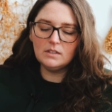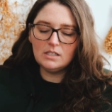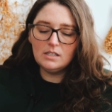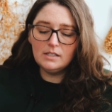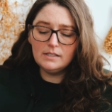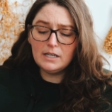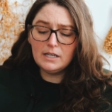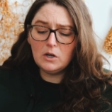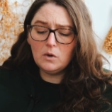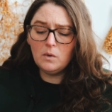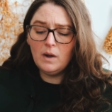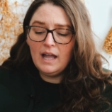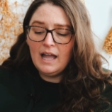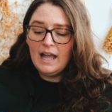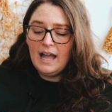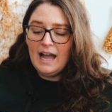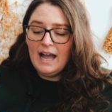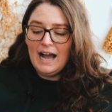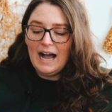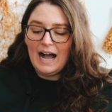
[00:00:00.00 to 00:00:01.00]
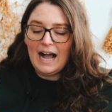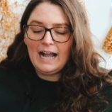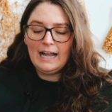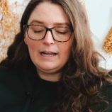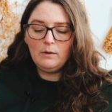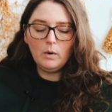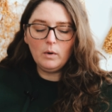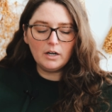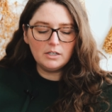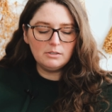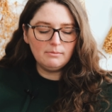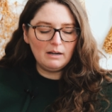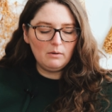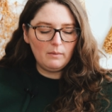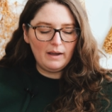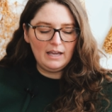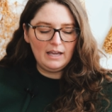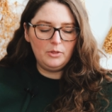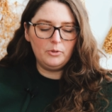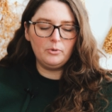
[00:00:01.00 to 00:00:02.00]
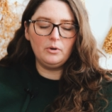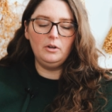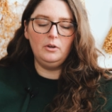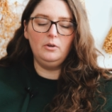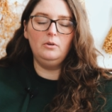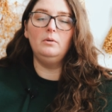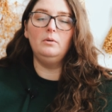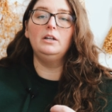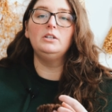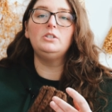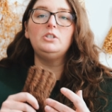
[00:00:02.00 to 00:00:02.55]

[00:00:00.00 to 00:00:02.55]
so I worked my way through